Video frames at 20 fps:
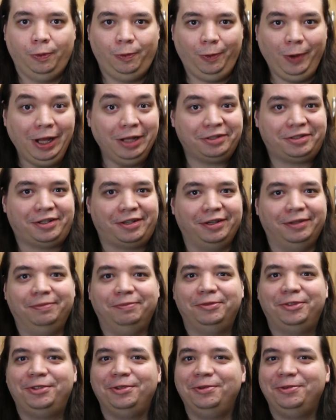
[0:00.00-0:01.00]

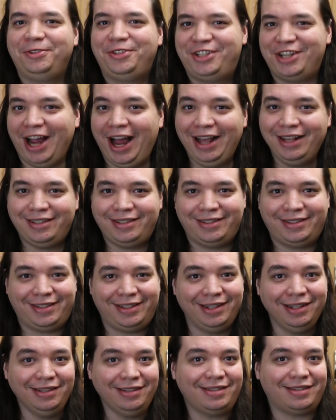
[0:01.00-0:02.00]
Welcome to Just
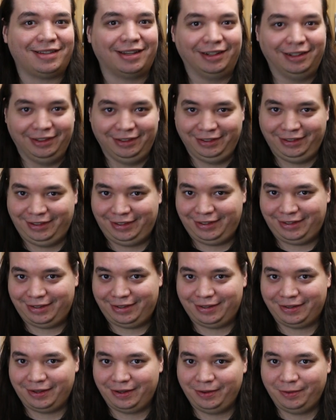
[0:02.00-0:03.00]

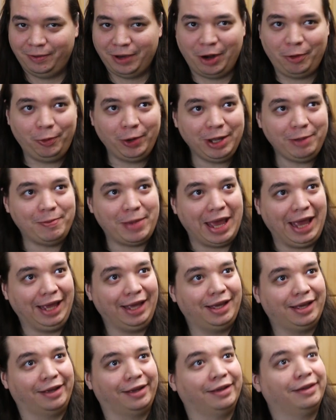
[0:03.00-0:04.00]
Desserts, where we
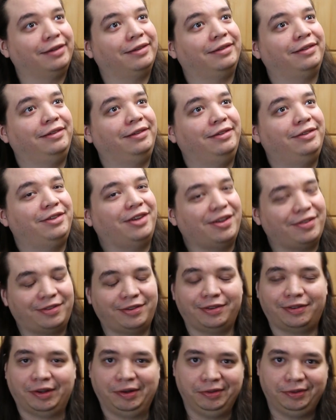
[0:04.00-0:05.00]
make just
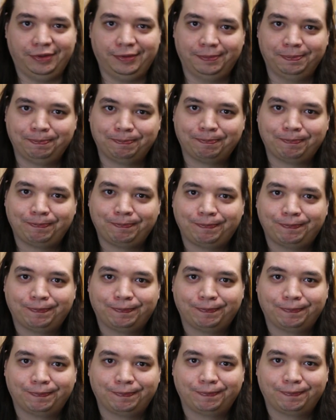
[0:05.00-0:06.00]
desserts.
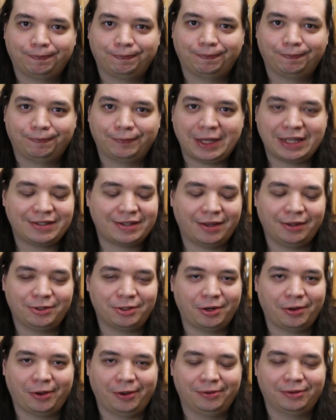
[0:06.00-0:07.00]
That's how the
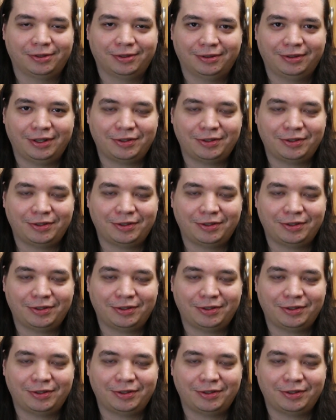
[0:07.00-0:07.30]
show goes.